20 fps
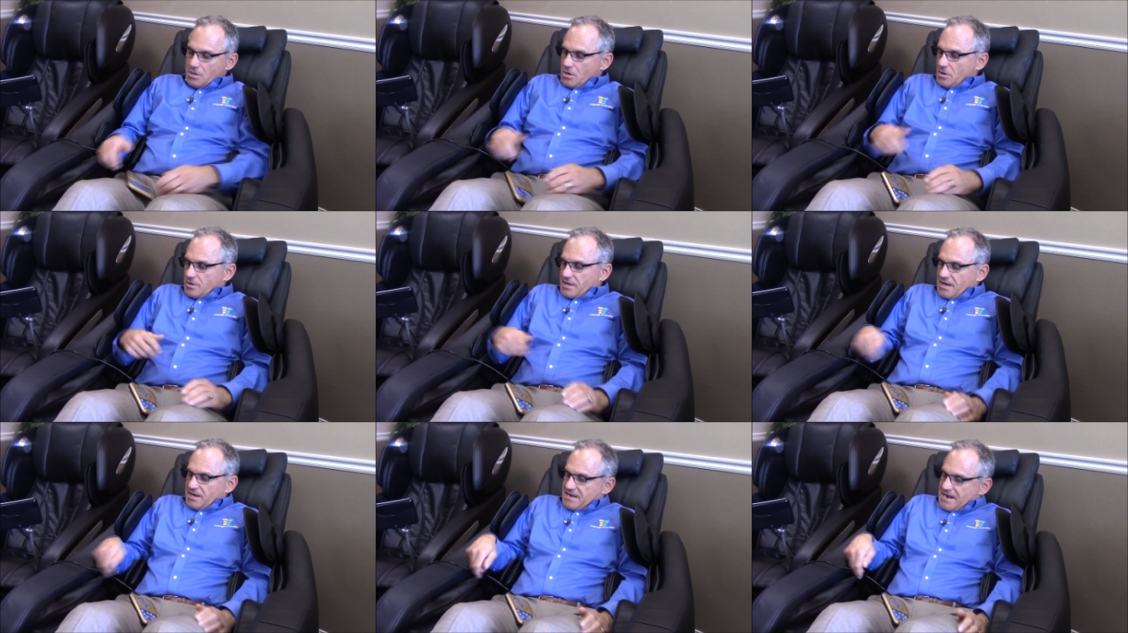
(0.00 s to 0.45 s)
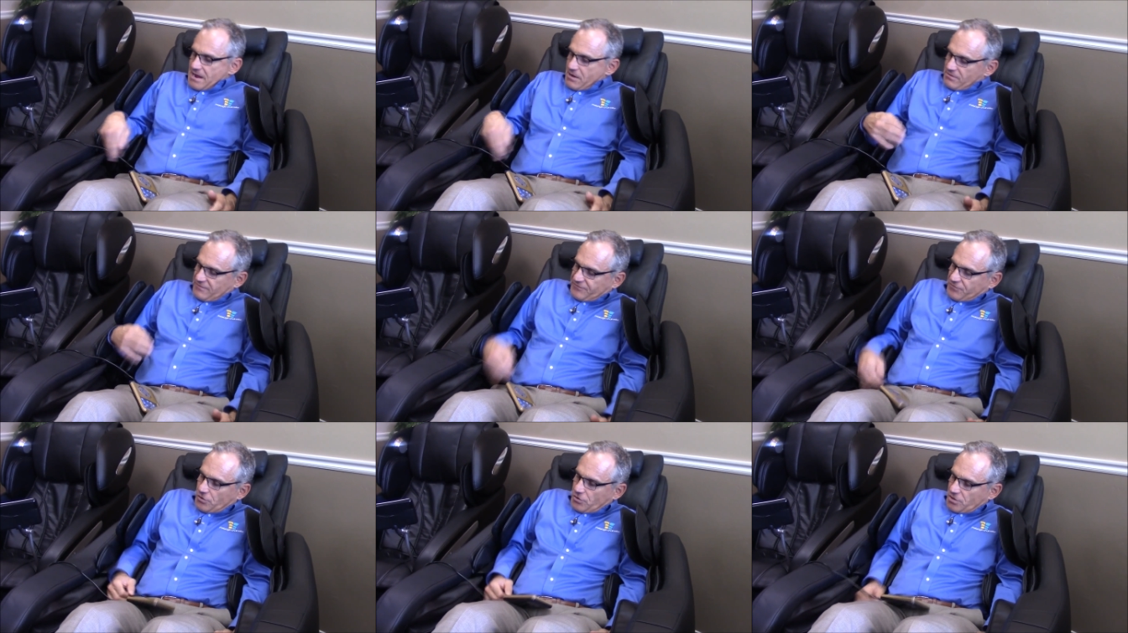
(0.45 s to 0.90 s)
Okay,
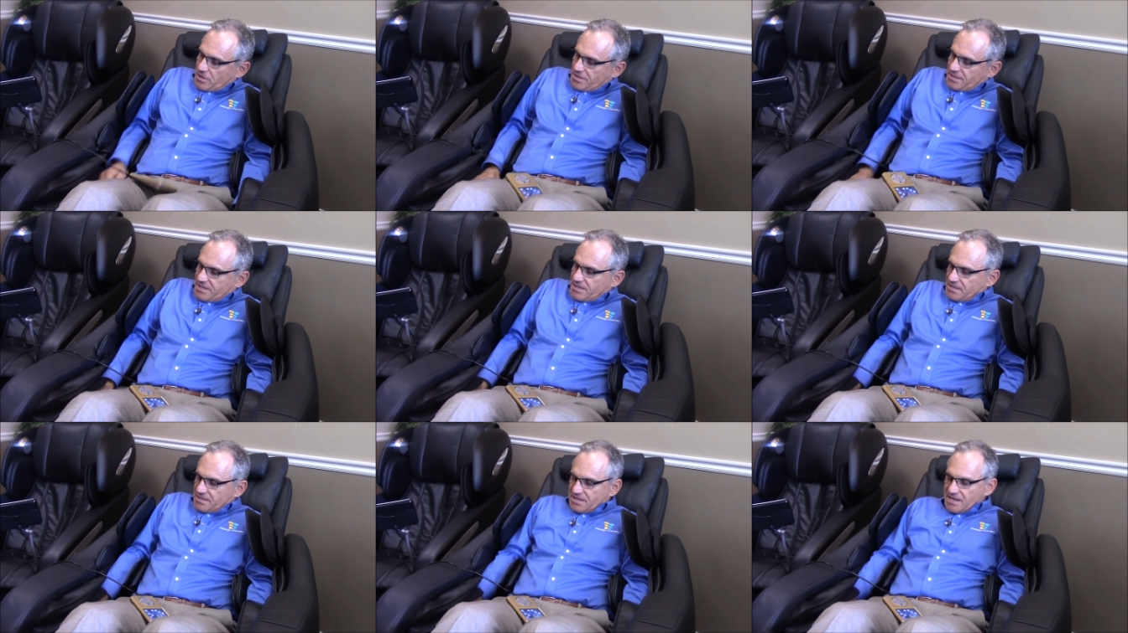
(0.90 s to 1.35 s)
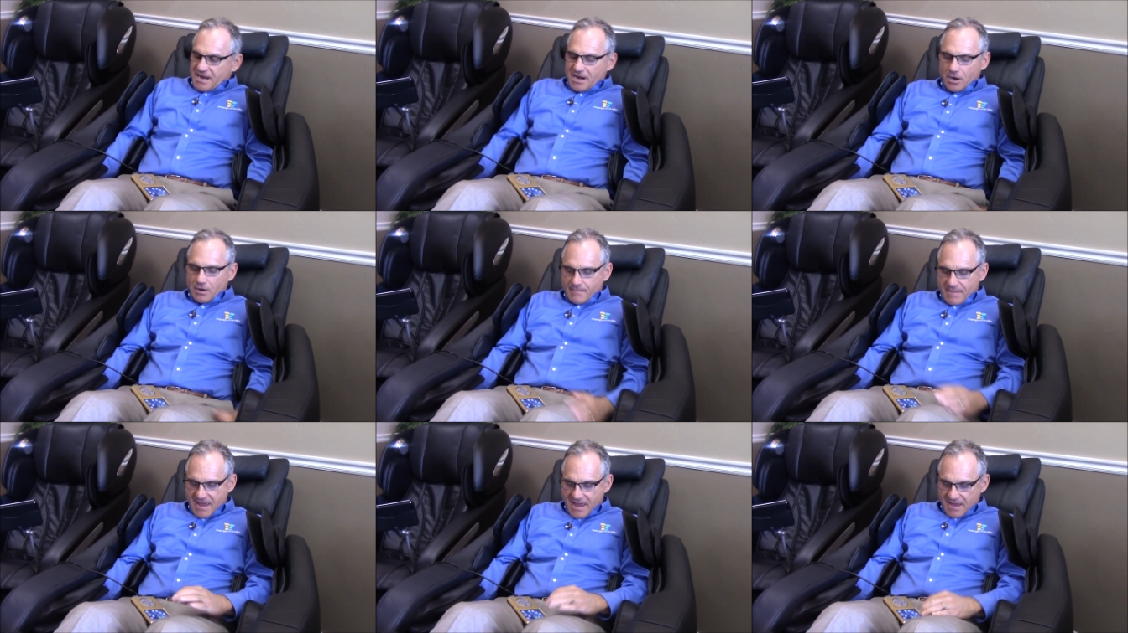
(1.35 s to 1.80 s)
now we've turned on the, the
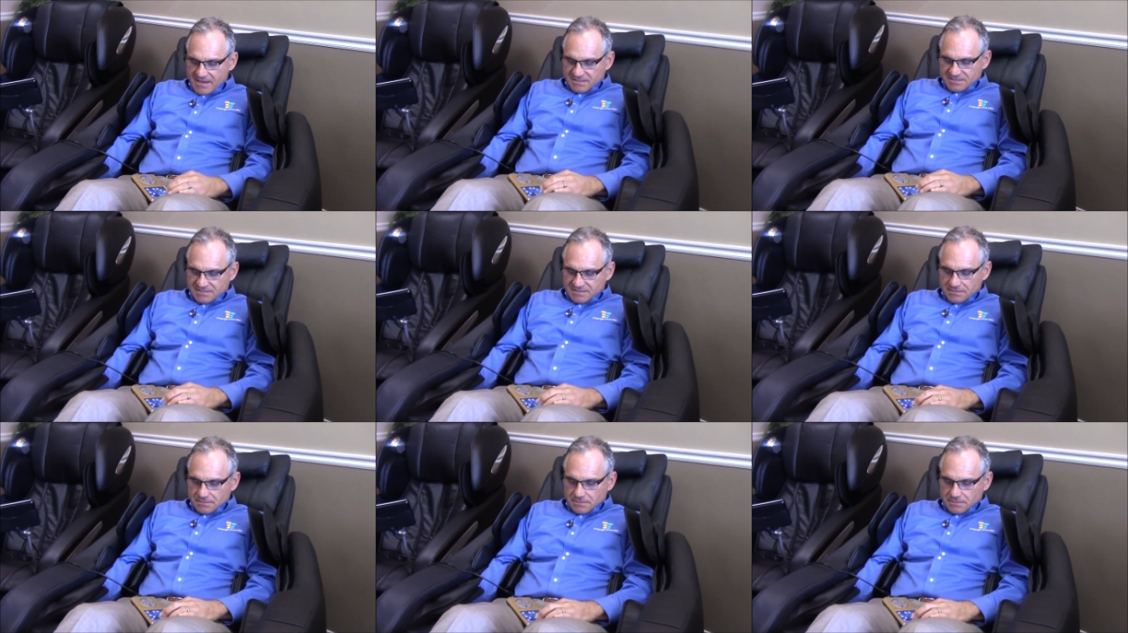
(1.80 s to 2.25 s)
airbags.